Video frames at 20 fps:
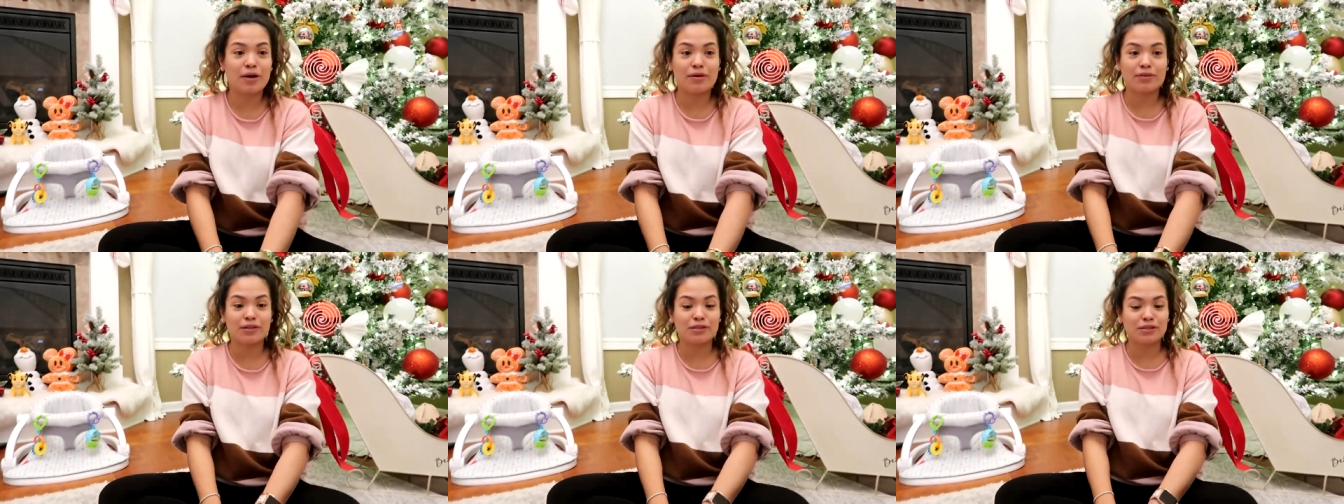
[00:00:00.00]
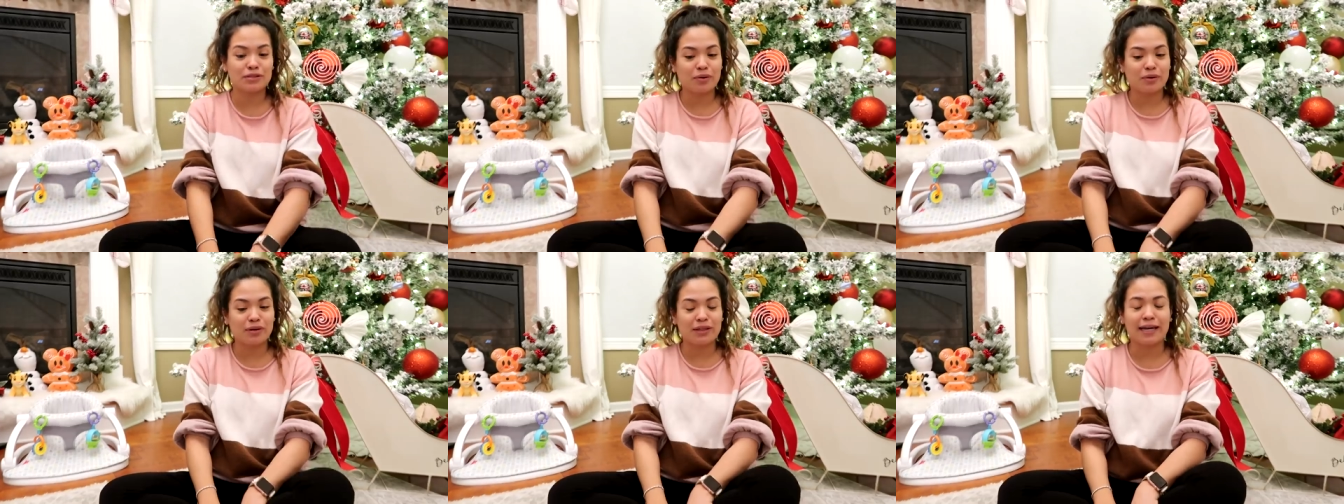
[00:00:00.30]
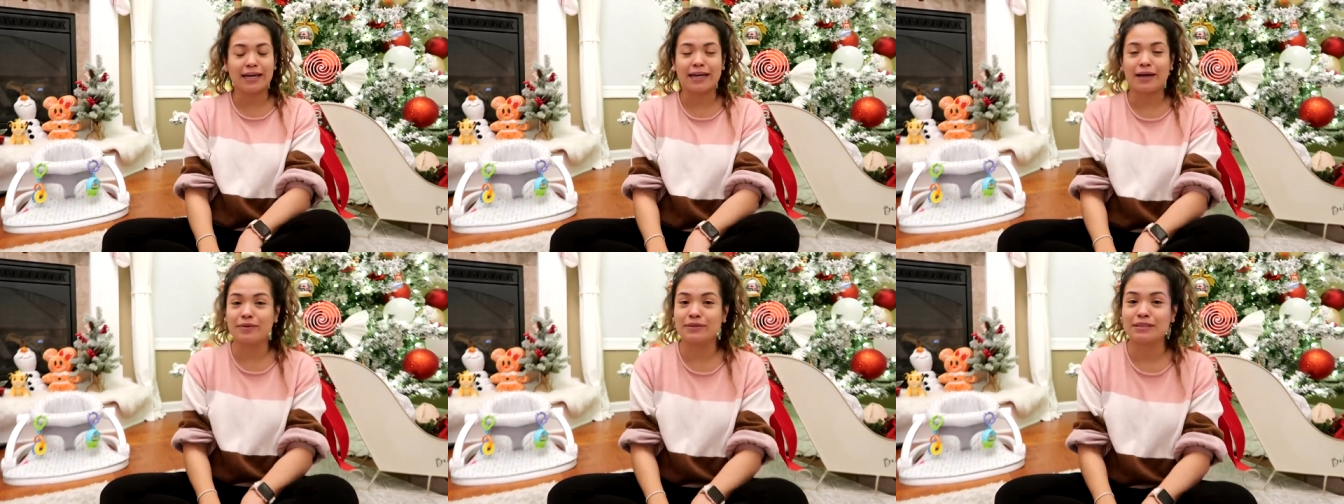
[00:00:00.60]
around the store
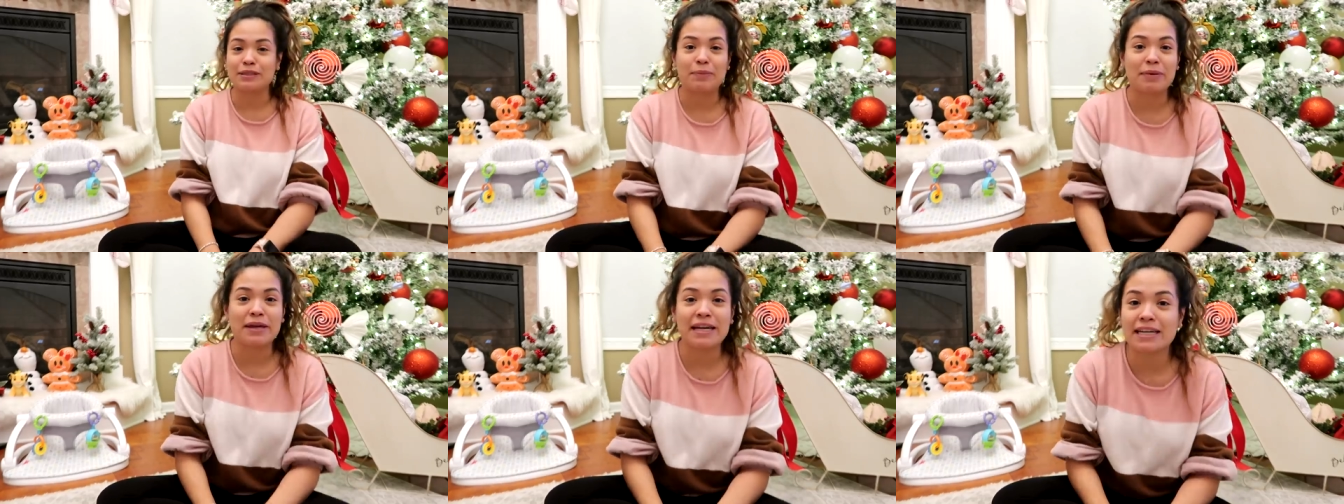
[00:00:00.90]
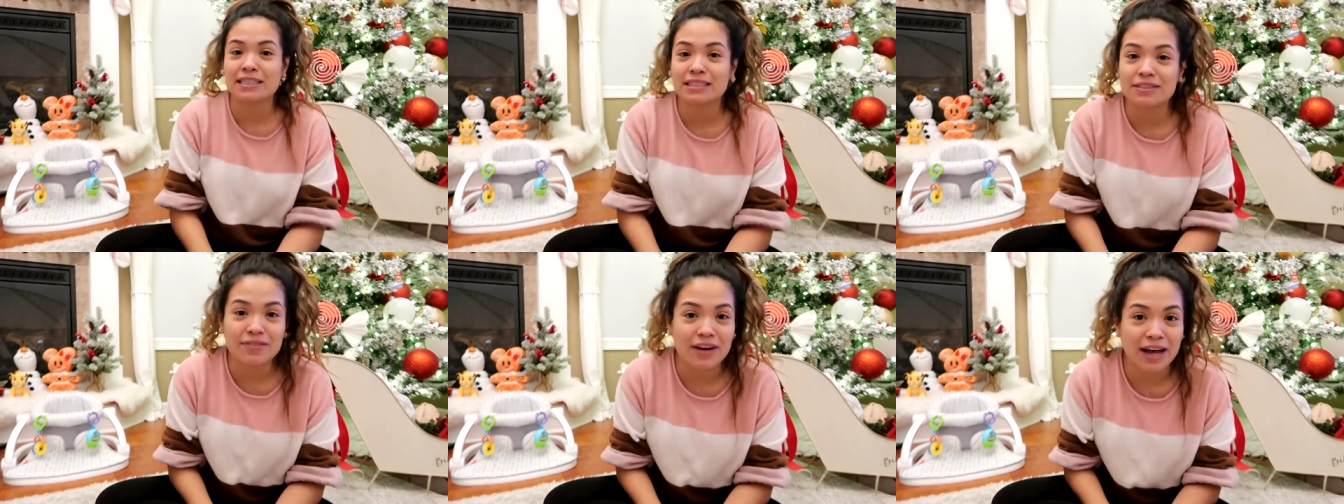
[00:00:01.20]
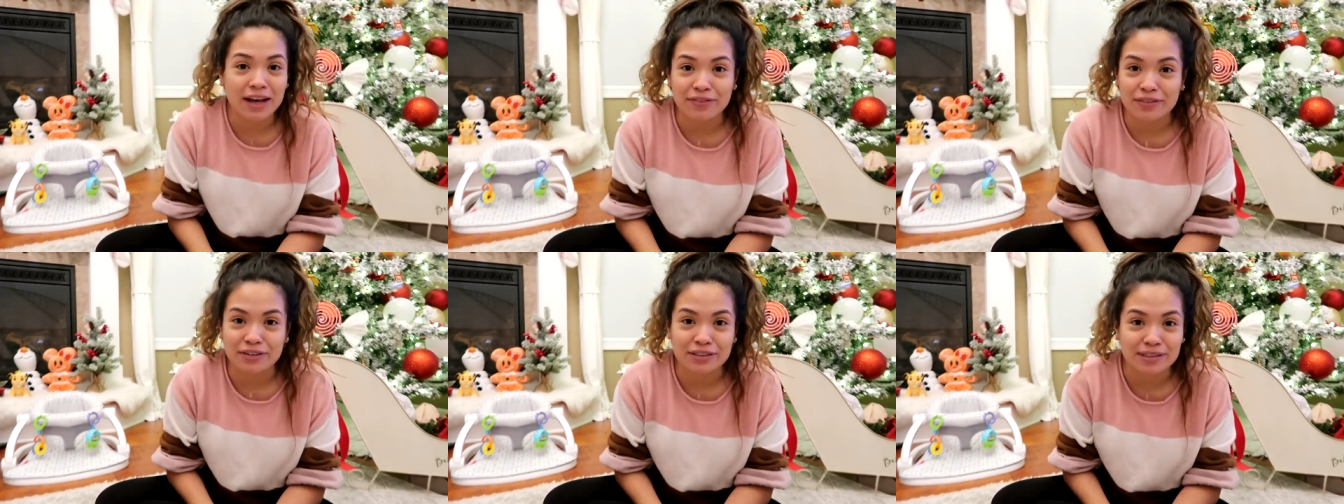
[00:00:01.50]
like it was a
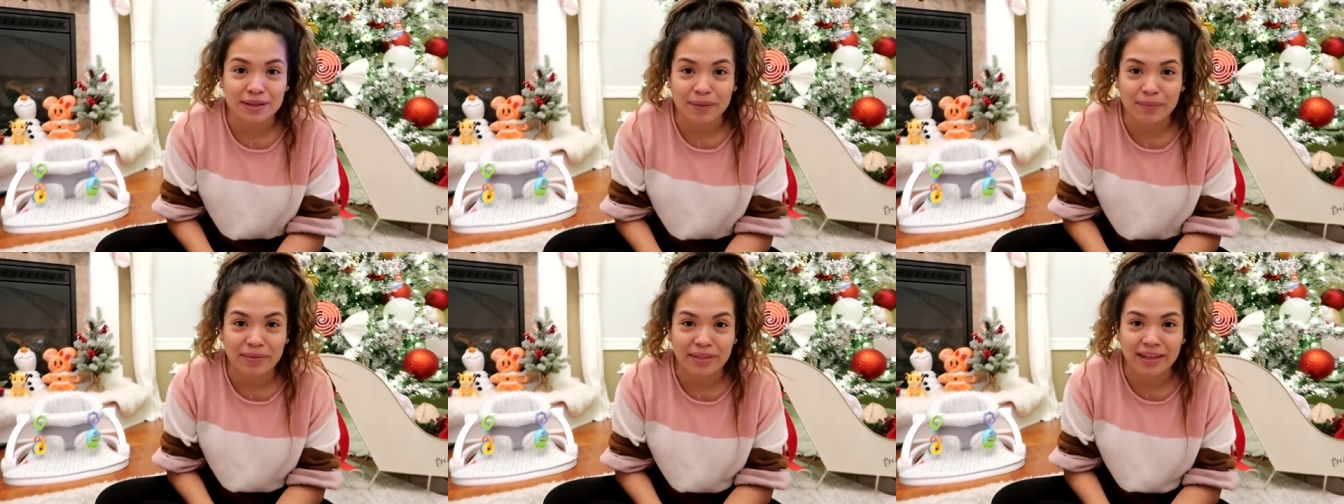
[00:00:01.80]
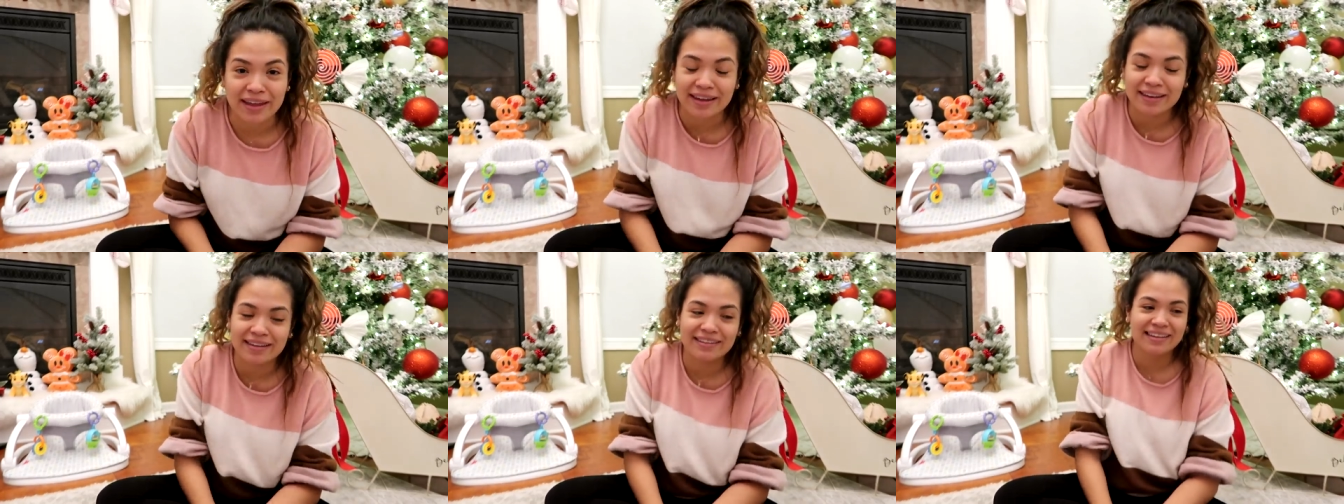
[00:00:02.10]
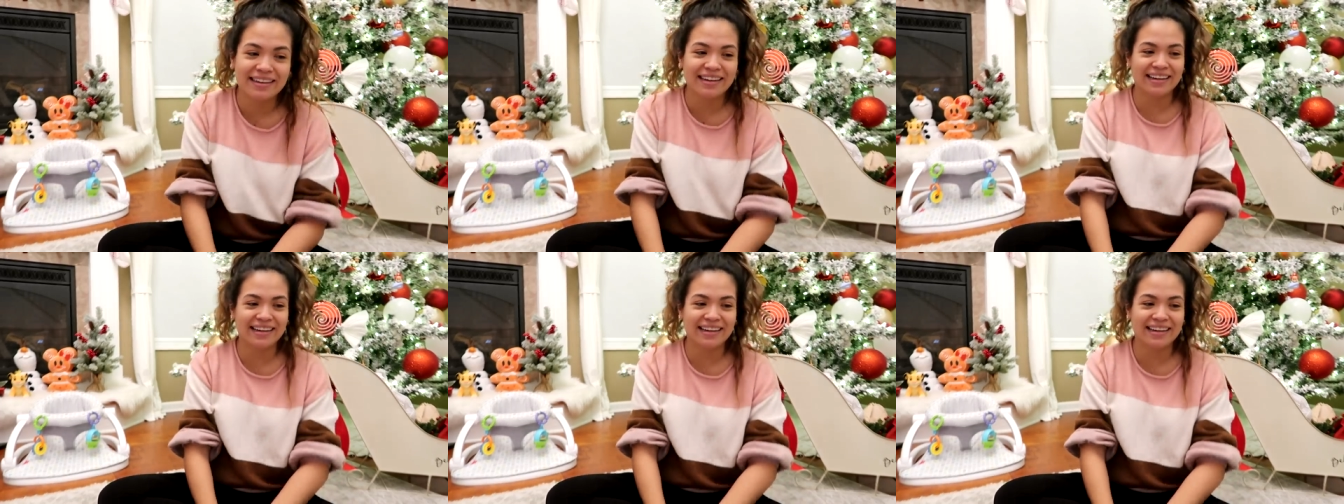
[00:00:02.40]
PS5 or something.